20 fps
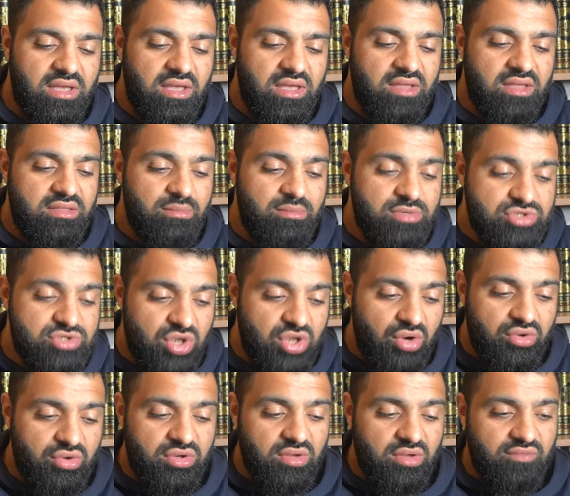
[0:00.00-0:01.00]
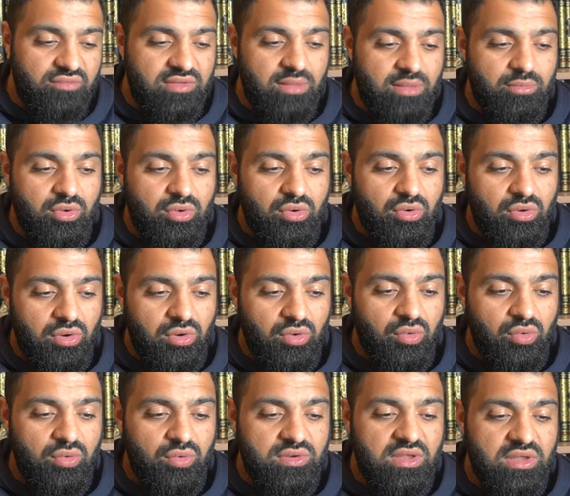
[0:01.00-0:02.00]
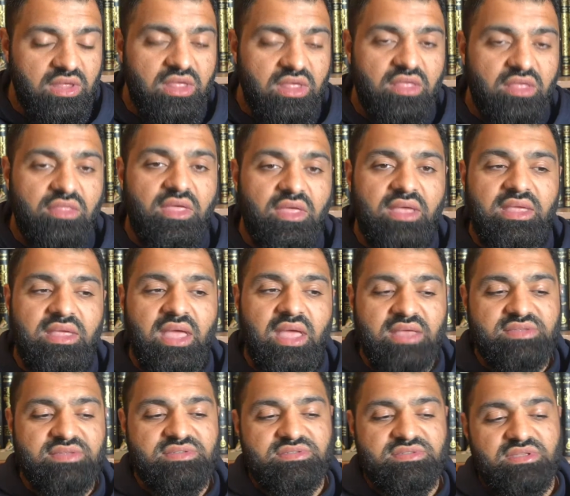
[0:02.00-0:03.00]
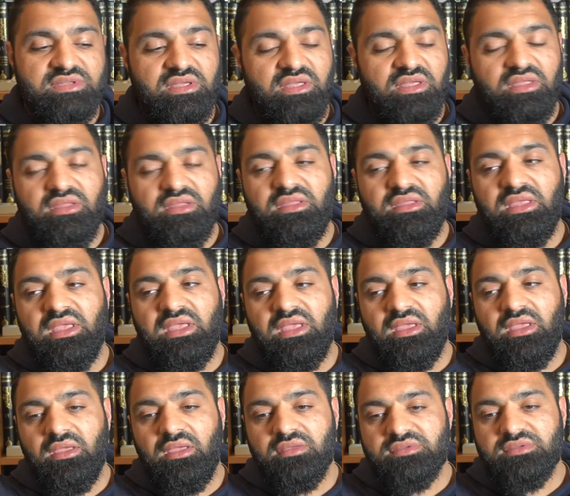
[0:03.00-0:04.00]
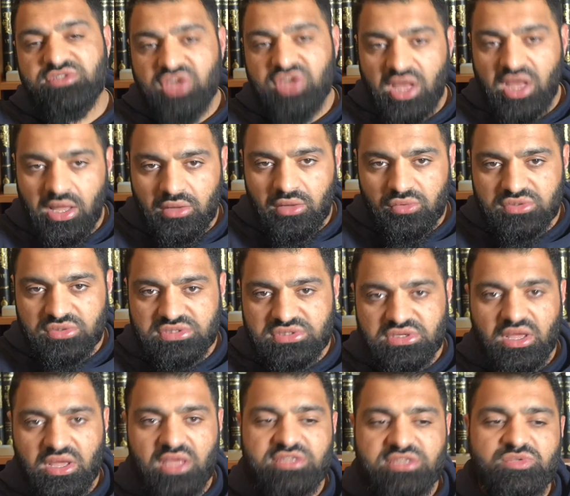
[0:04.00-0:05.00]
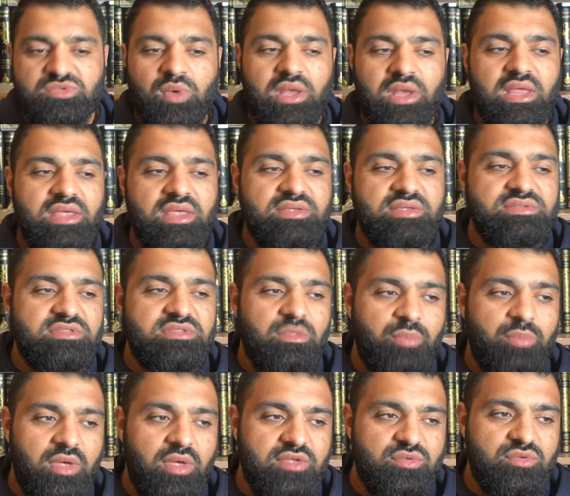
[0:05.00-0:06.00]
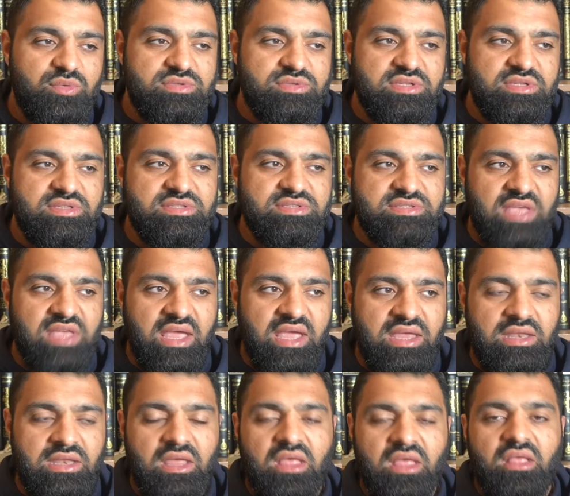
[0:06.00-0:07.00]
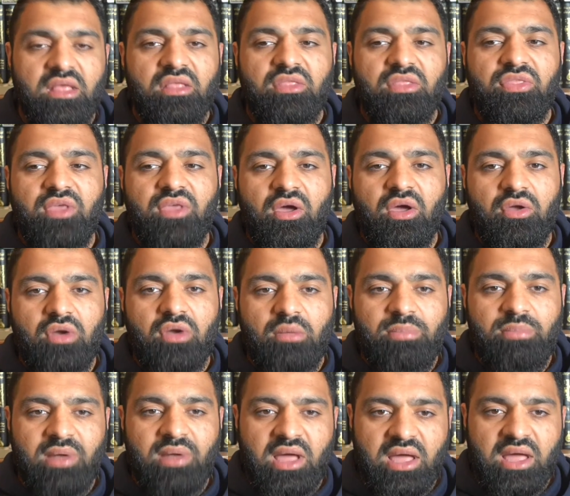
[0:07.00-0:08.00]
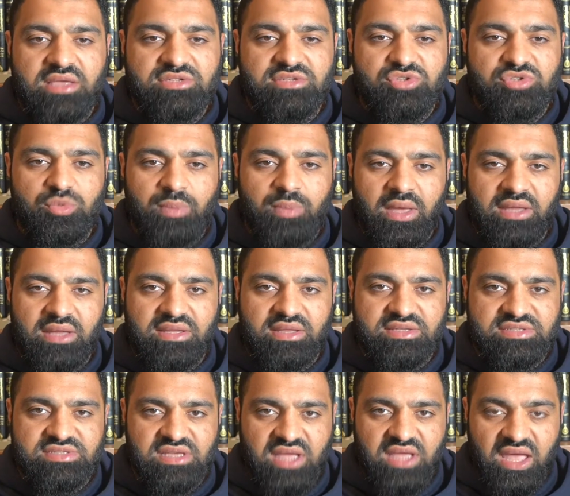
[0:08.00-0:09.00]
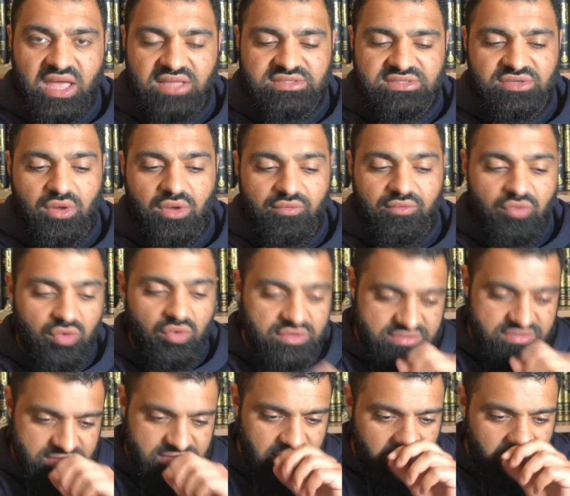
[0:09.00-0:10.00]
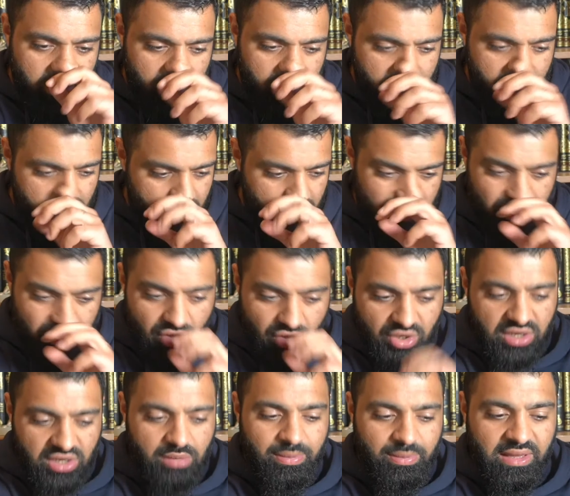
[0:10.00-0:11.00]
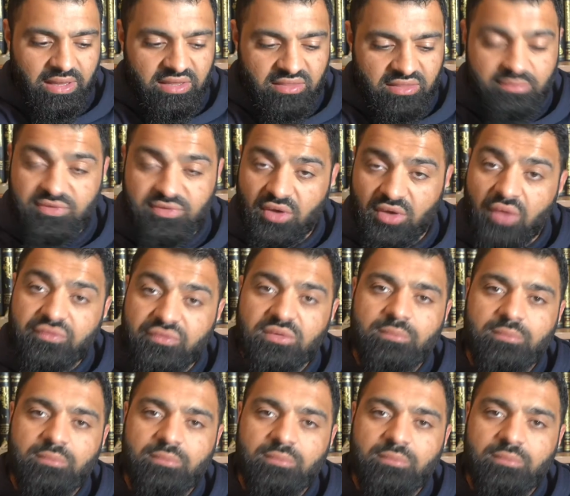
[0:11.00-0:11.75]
majority of them conclude that yes, the child as well as the person who's insane, they are obliged to pay the zakat. Now of course they are not going to pay it themselves,